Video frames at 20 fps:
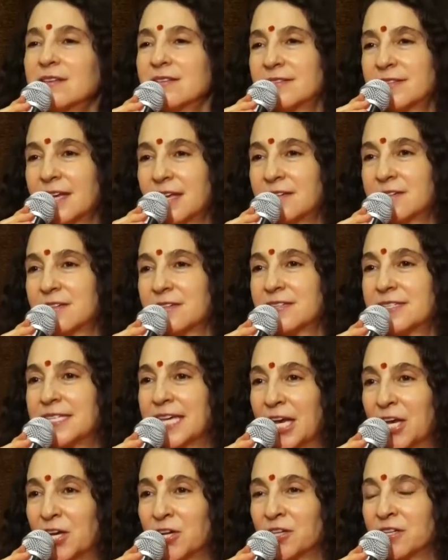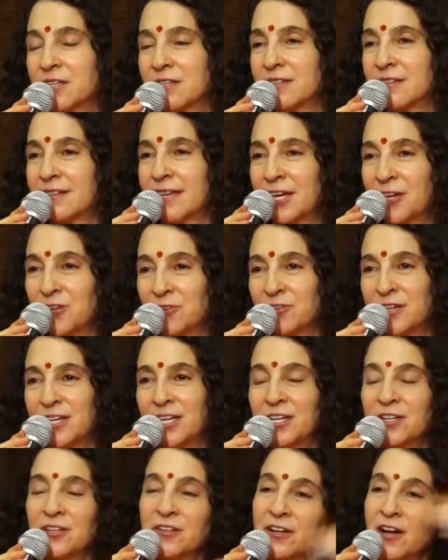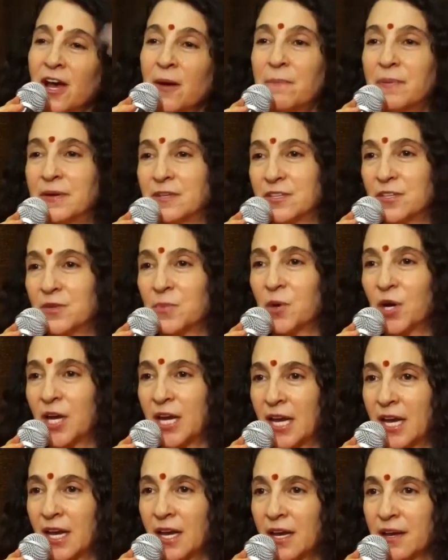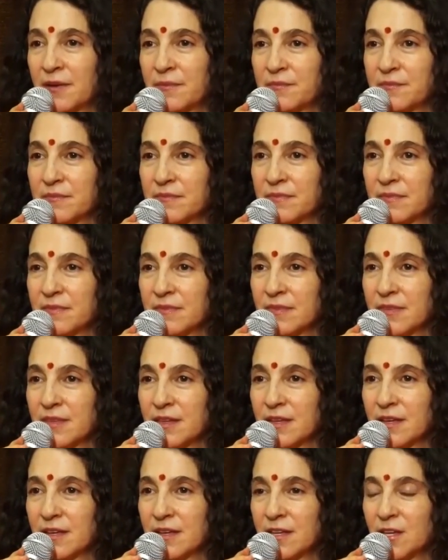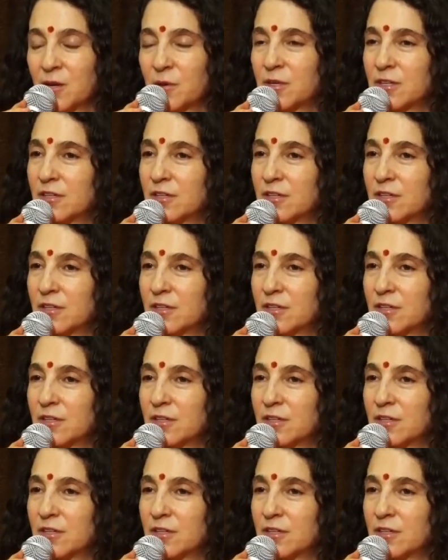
sent a signal into the inner ear and up into the brain. You